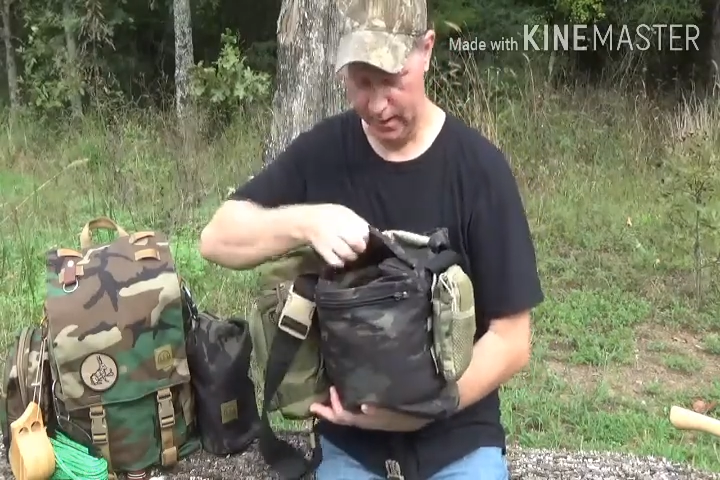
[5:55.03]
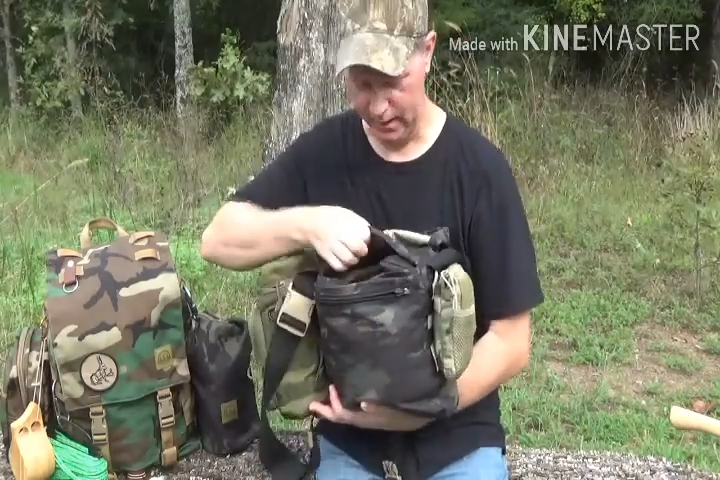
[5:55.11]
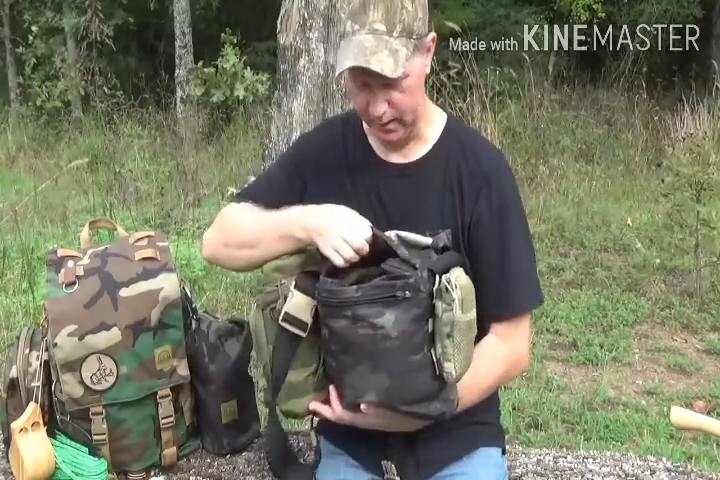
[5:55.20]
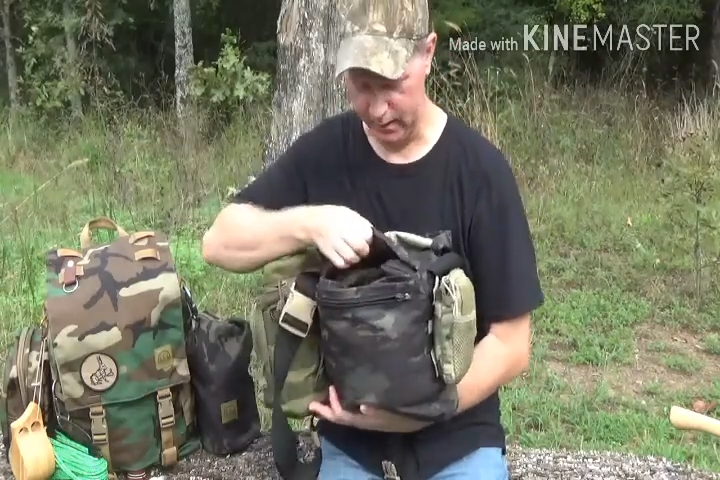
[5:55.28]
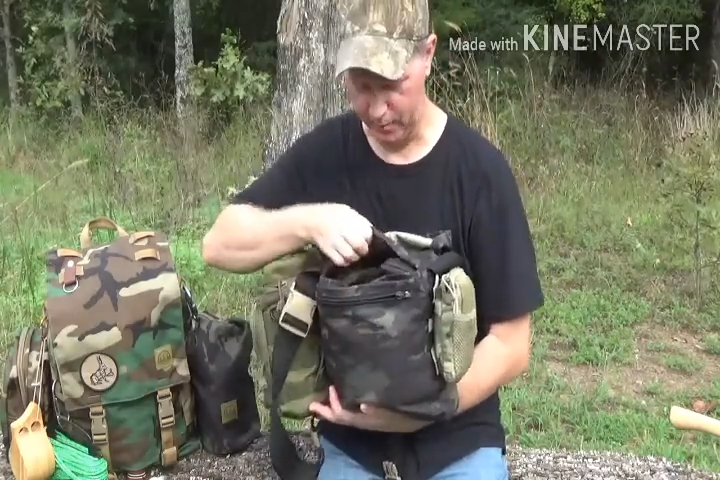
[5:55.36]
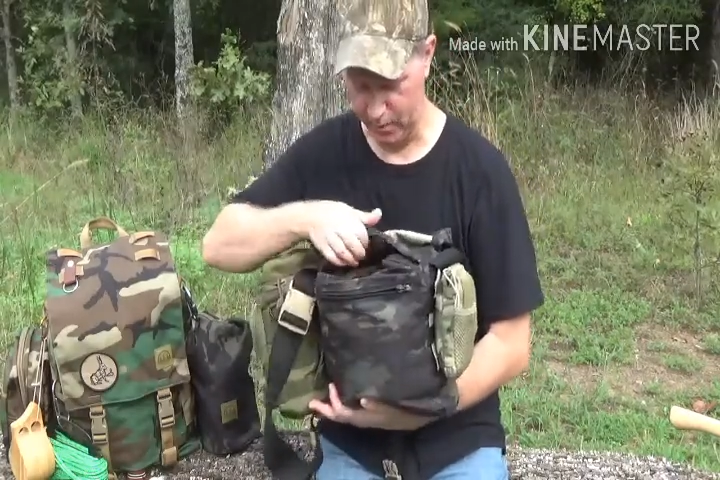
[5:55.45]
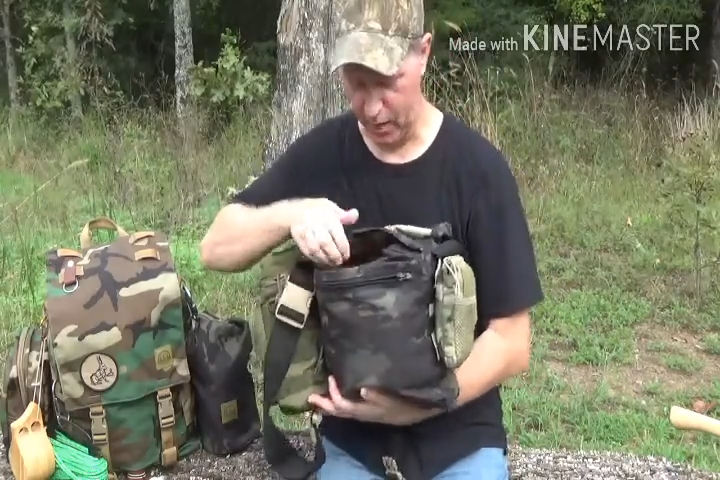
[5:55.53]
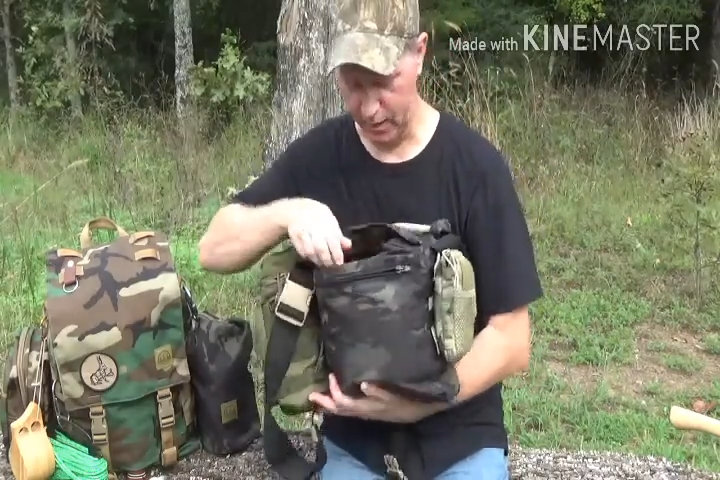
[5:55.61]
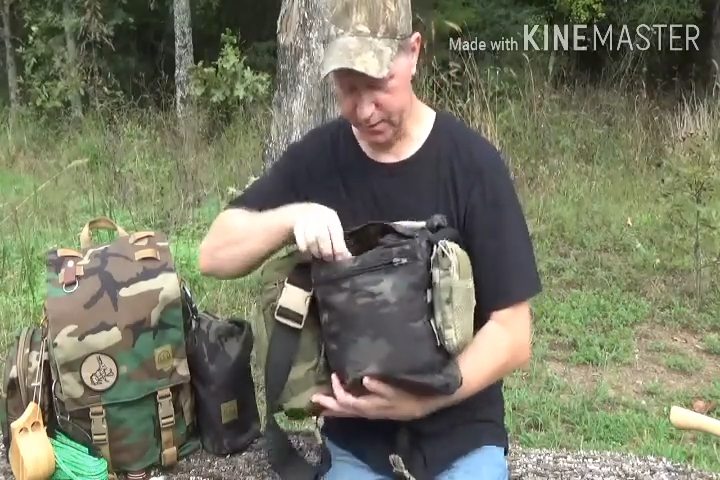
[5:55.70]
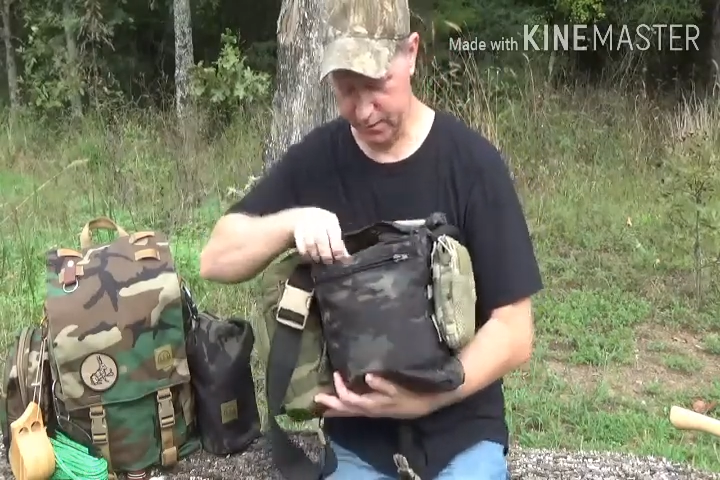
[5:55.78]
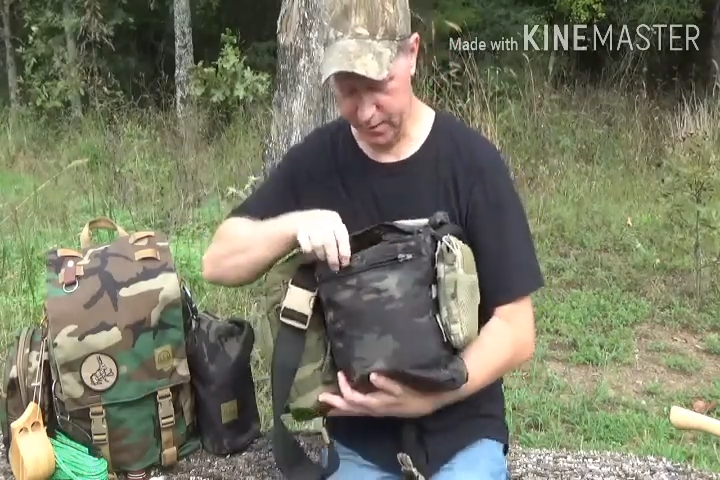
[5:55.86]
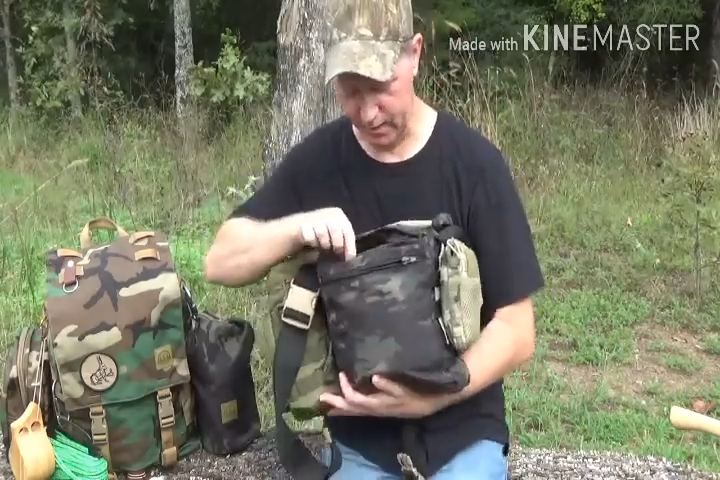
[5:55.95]
and then the
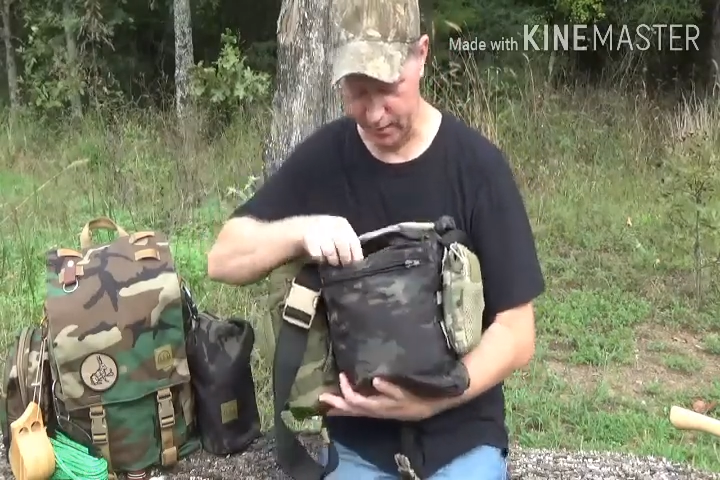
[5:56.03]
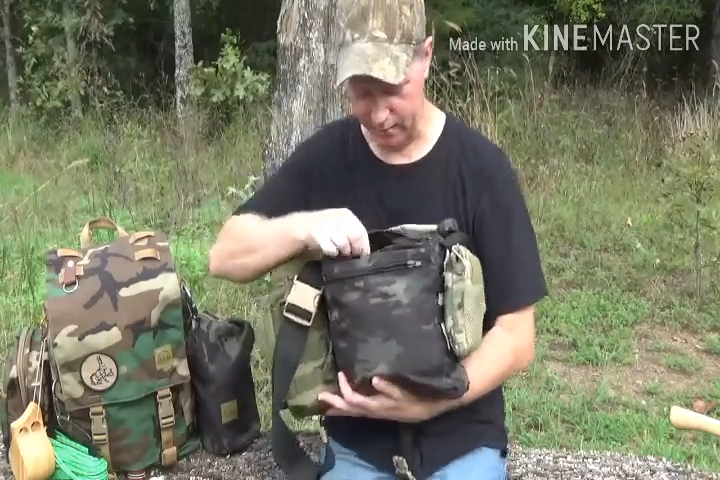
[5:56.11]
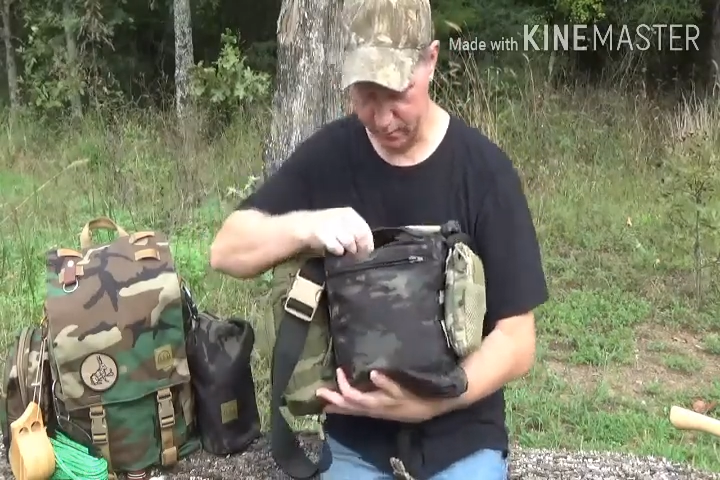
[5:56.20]
pocket's here.